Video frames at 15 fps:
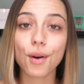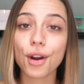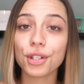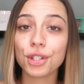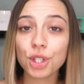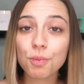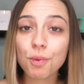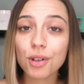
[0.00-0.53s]

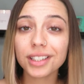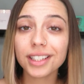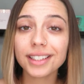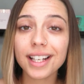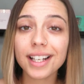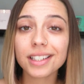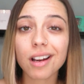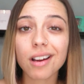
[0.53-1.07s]
our new
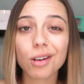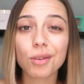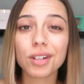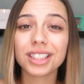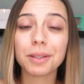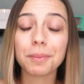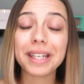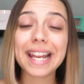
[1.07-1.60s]
posting days are
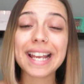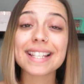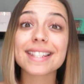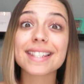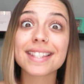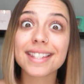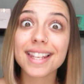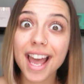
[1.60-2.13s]
going to be
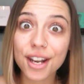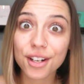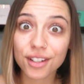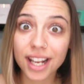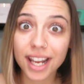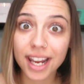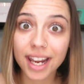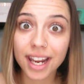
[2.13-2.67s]

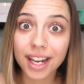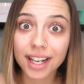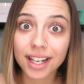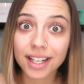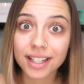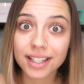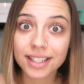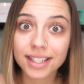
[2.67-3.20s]

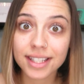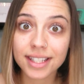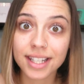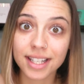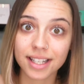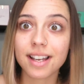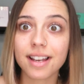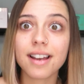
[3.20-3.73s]
Saturdays.